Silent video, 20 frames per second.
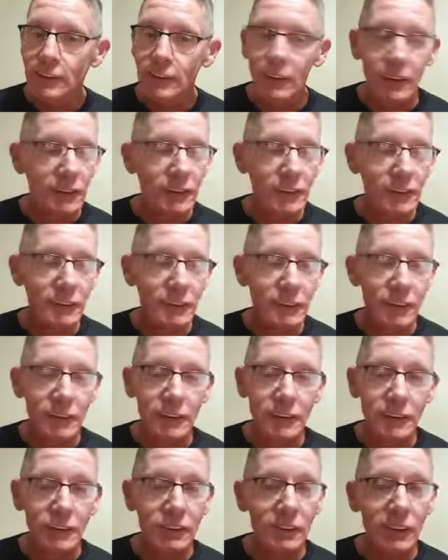And uh,
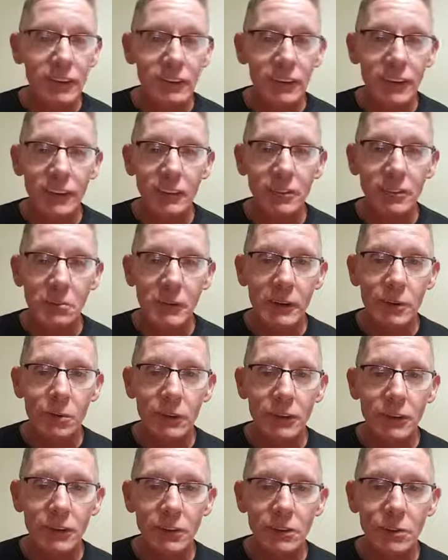stay safe no matter
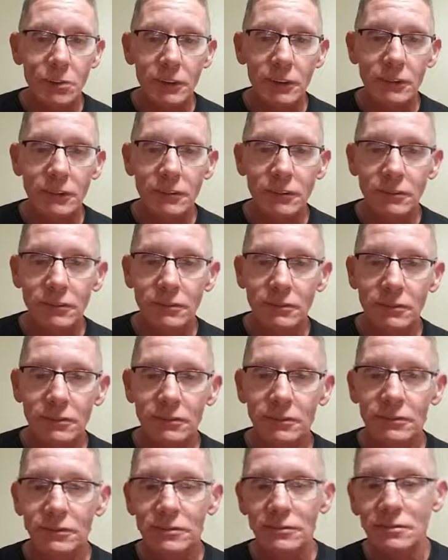what you're Wait, doing. Where my
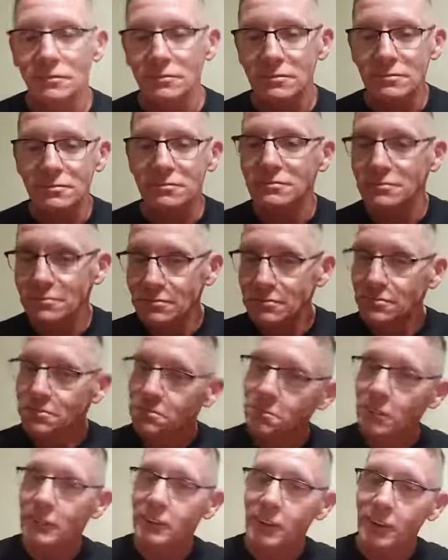music turn on?
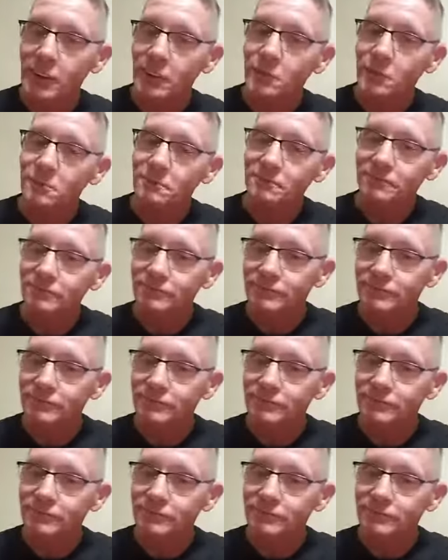Peace out.